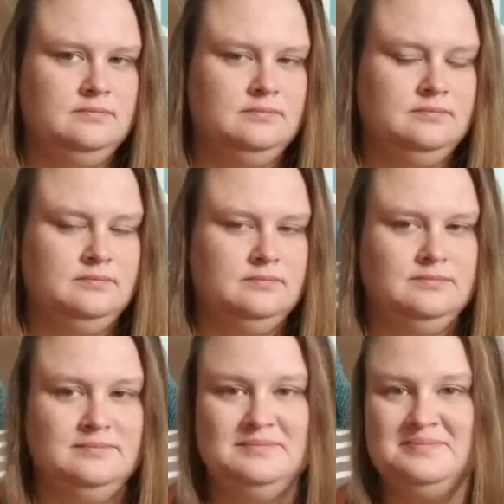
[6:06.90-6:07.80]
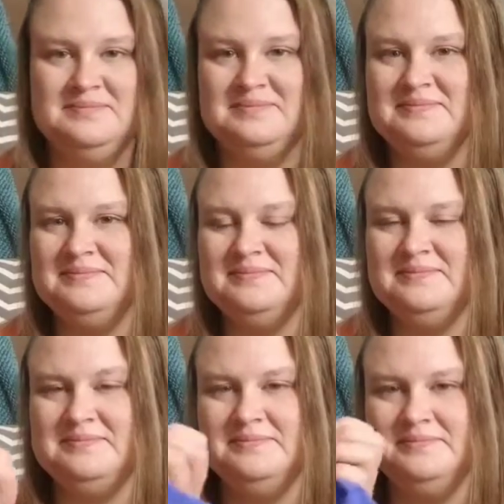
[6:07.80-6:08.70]

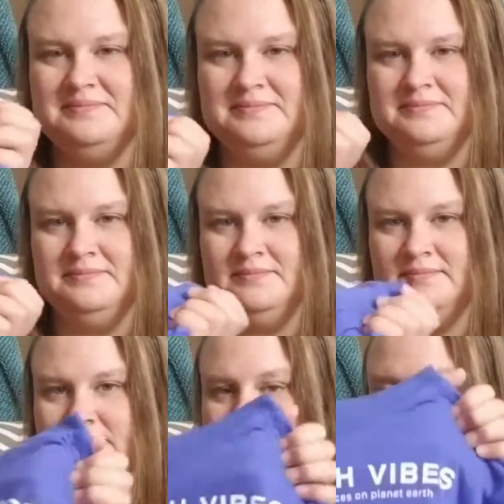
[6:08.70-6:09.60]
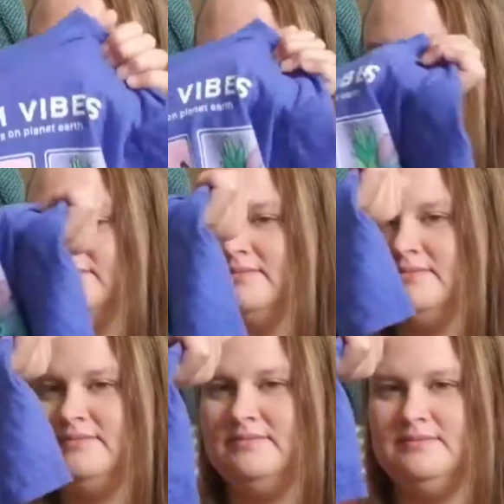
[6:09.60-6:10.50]

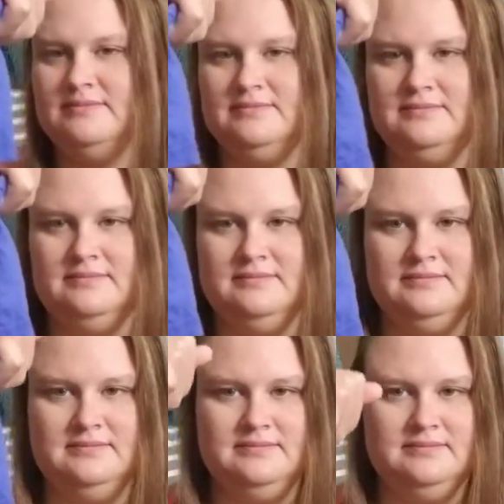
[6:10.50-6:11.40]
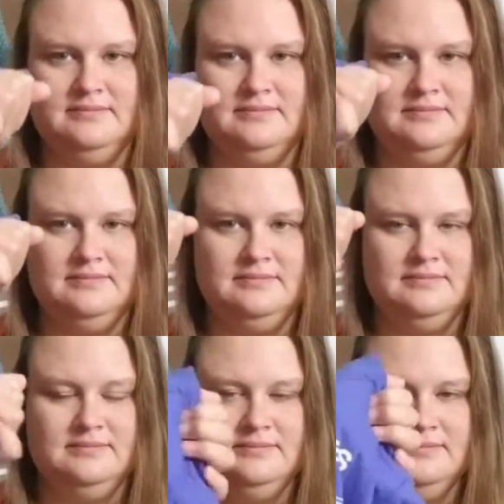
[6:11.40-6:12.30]

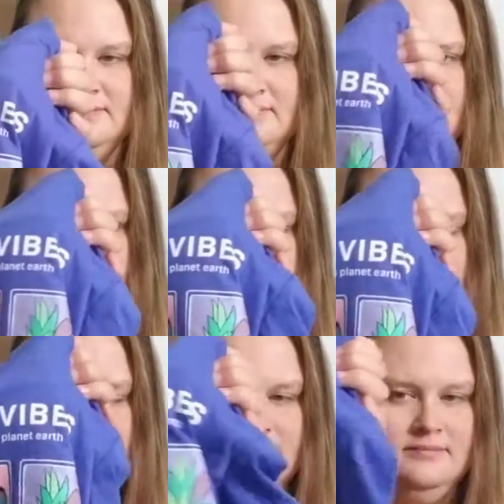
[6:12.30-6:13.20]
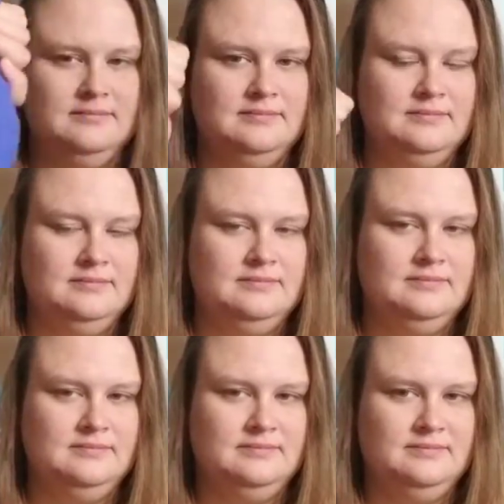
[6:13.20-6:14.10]

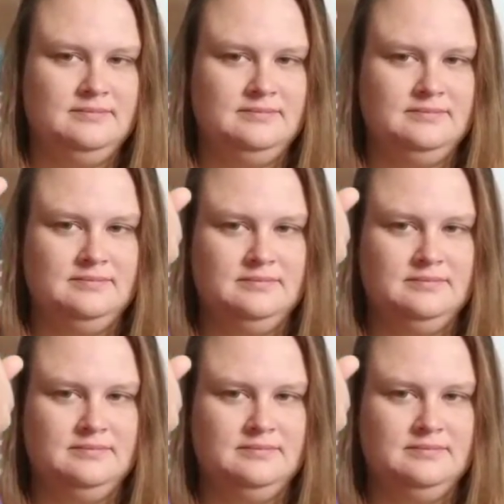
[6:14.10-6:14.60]
(not speaking)